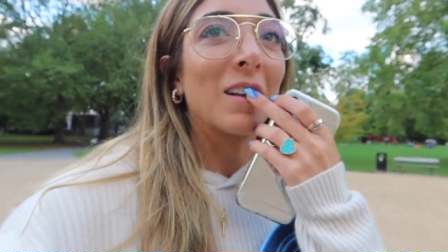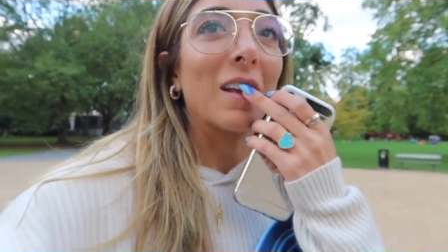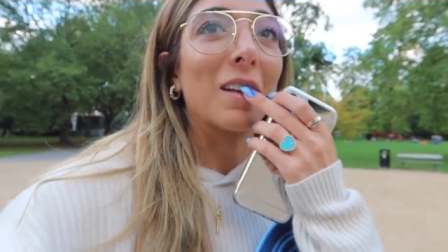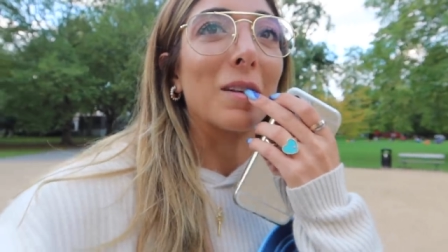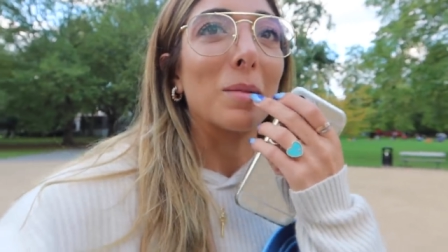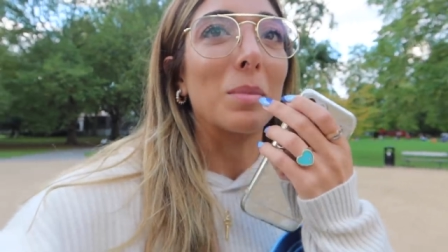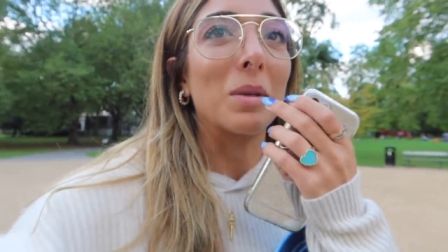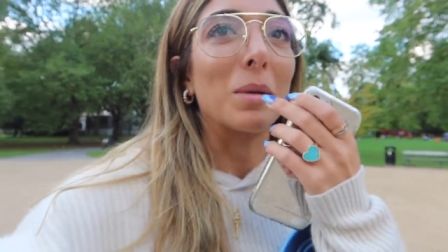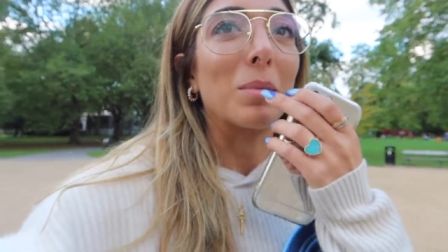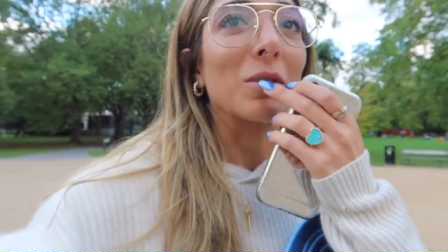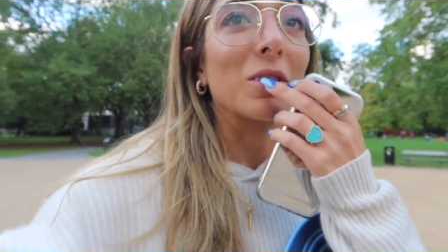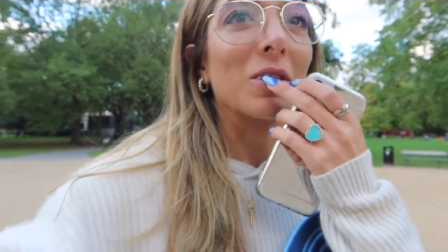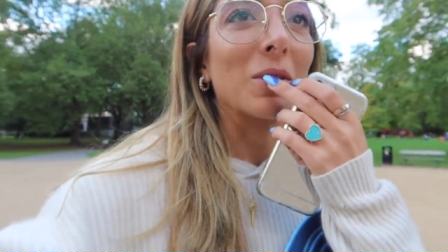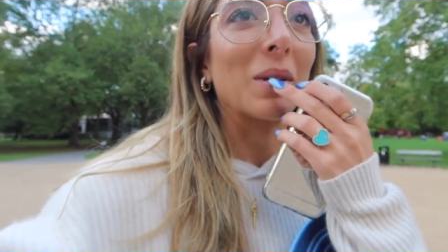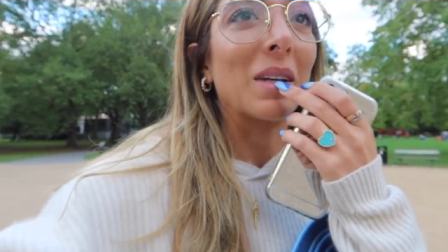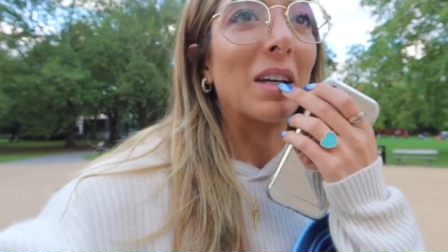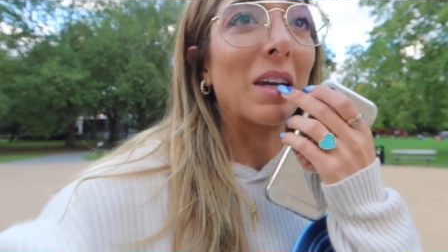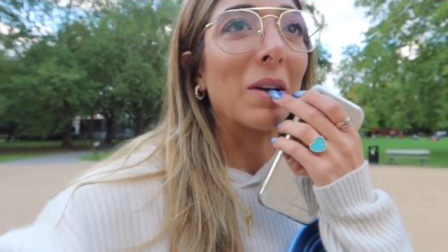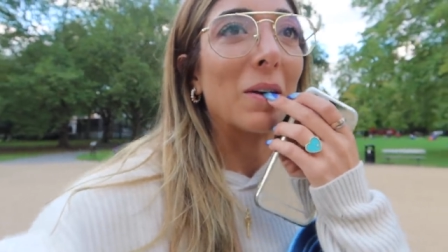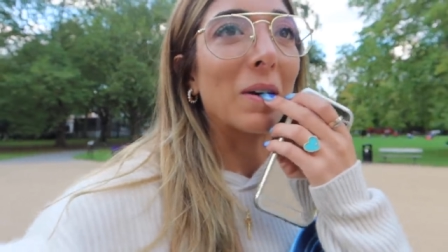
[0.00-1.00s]
other people
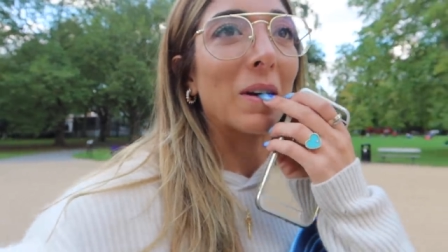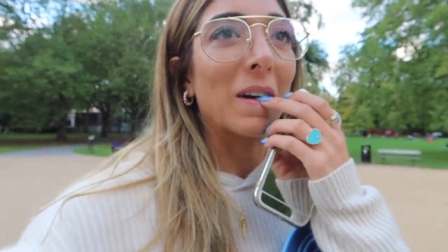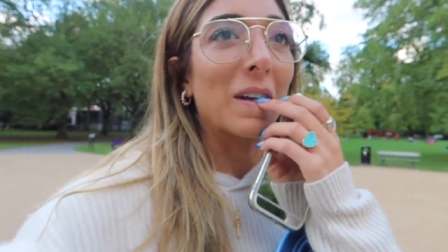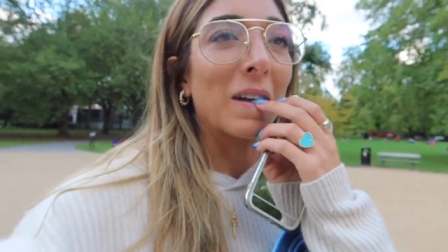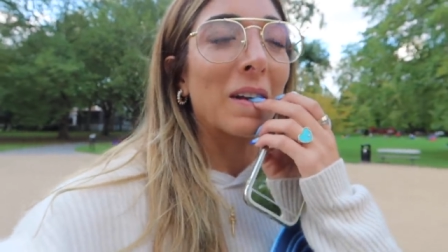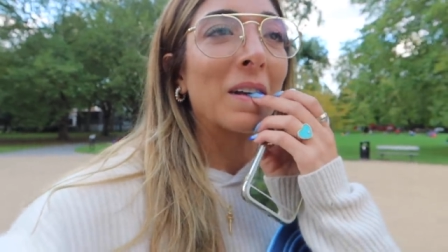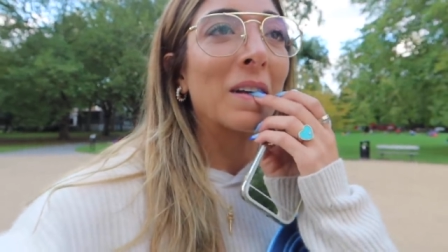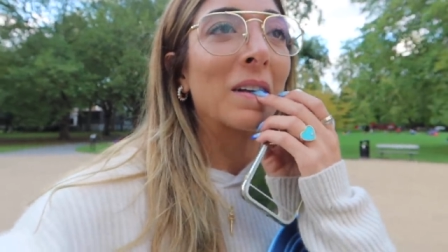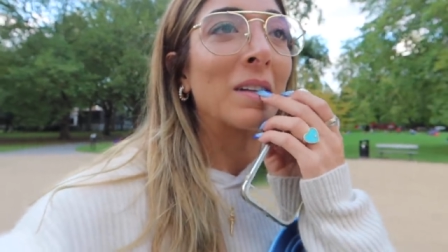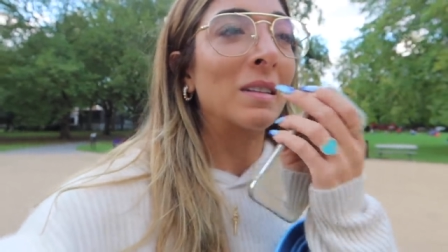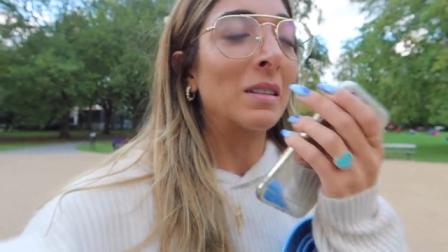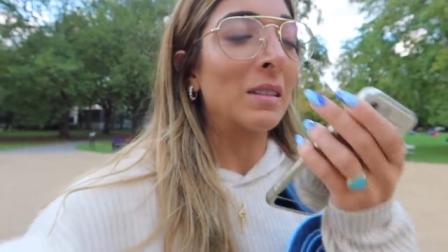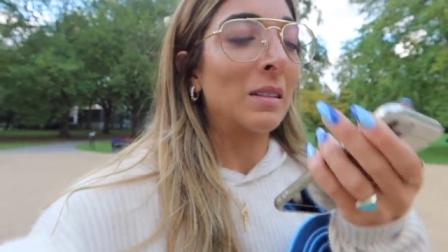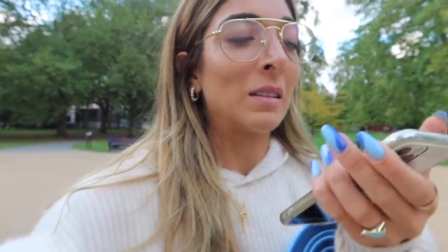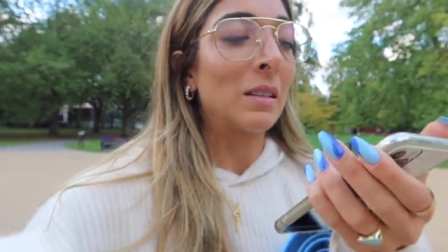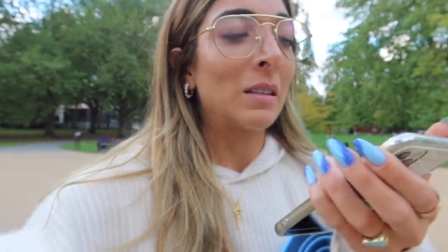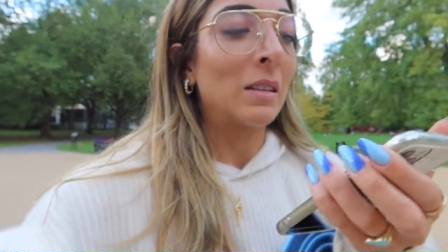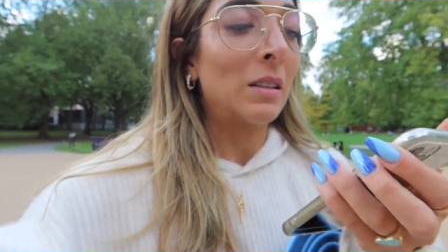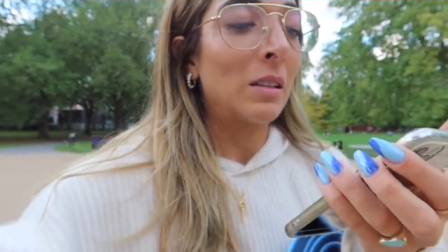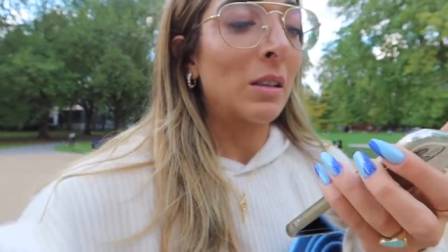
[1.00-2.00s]
doing yoga.
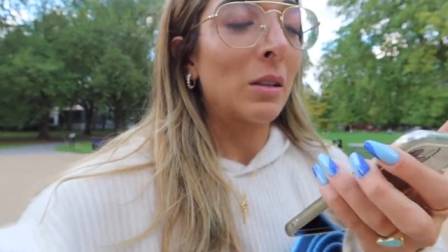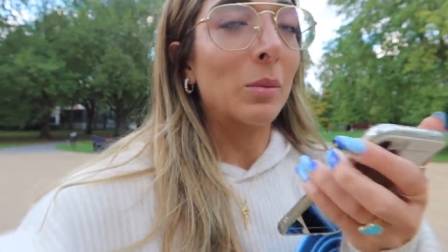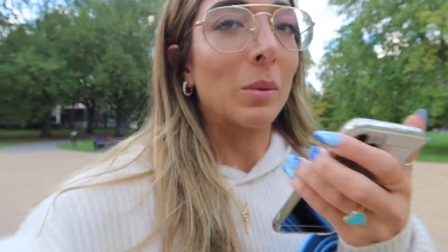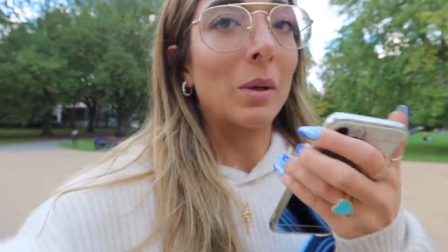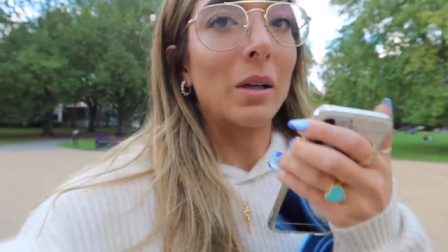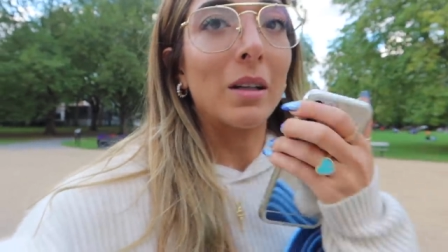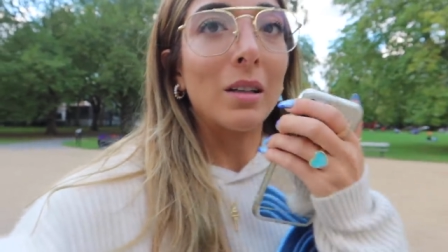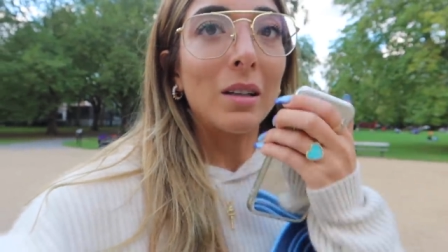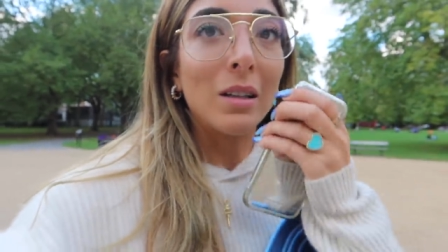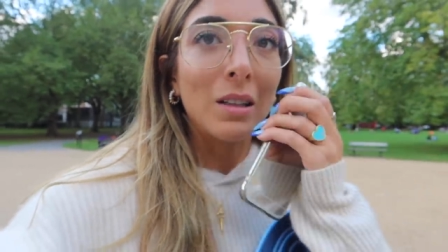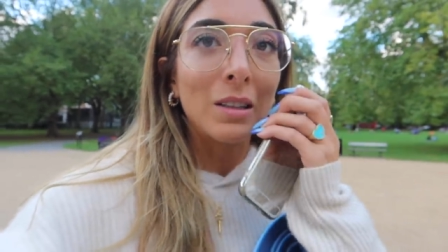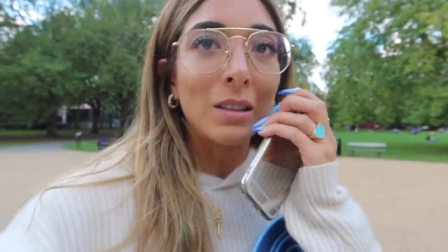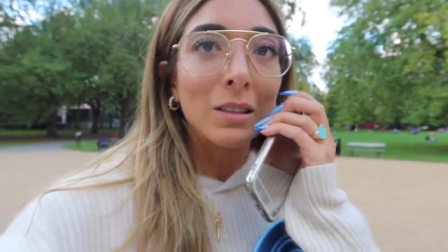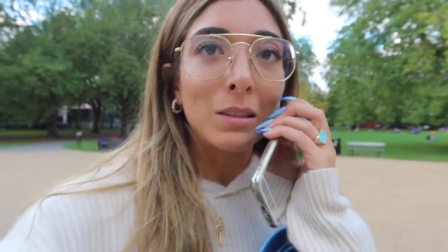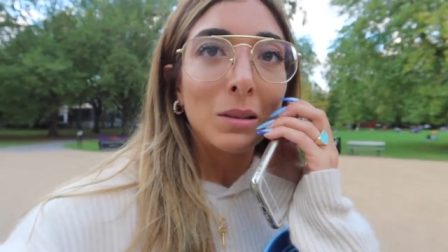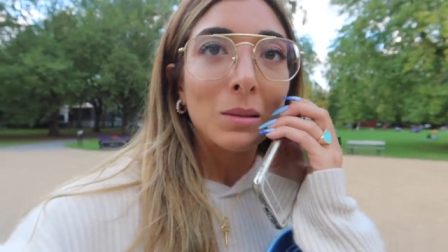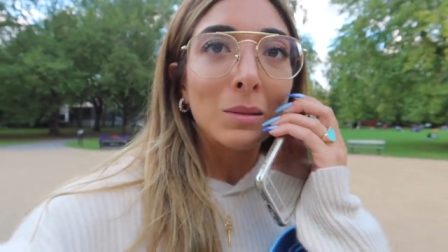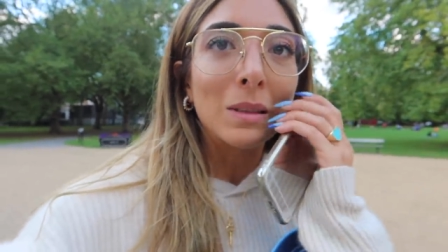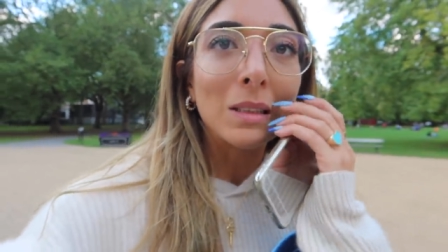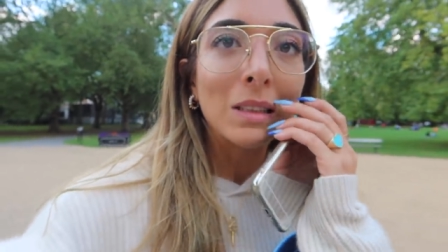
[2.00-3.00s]
Where are
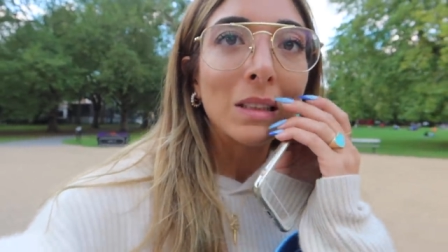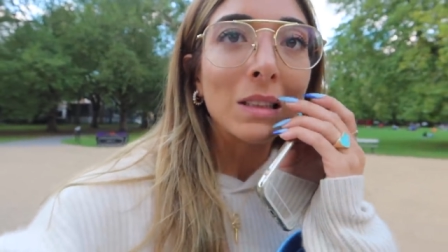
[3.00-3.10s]
you,